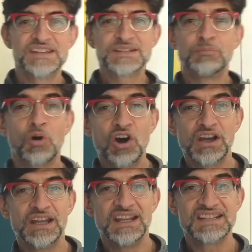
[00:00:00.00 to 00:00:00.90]
this
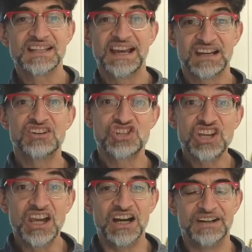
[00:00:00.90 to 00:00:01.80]
market is like her
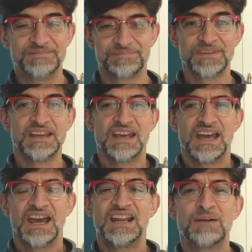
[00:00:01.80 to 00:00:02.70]
chair.
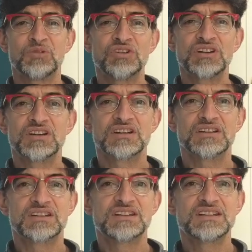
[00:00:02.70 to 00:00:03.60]
And I'm only going
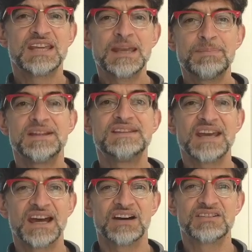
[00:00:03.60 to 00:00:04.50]
to keep it
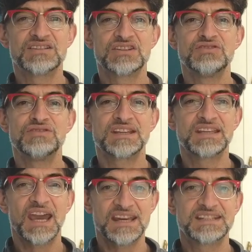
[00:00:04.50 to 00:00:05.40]
down to the
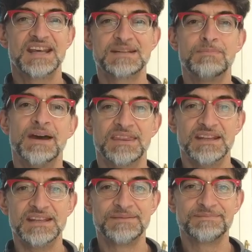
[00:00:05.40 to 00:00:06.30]
KSS
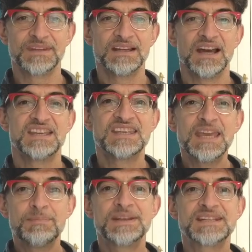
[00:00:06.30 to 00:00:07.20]
method.
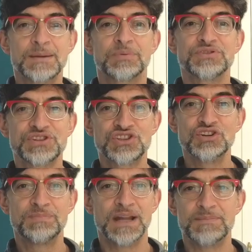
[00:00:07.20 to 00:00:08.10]
Keep it simple,
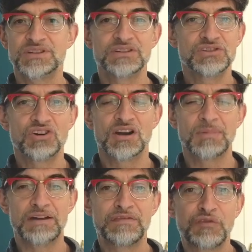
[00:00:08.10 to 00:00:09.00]
stupid. I'm just going to talk
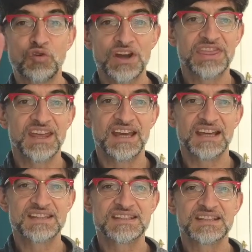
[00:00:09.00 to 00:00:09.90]
about four
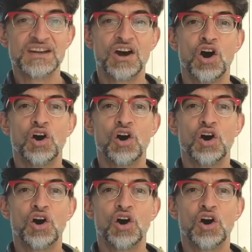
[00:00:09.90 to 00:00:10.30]
things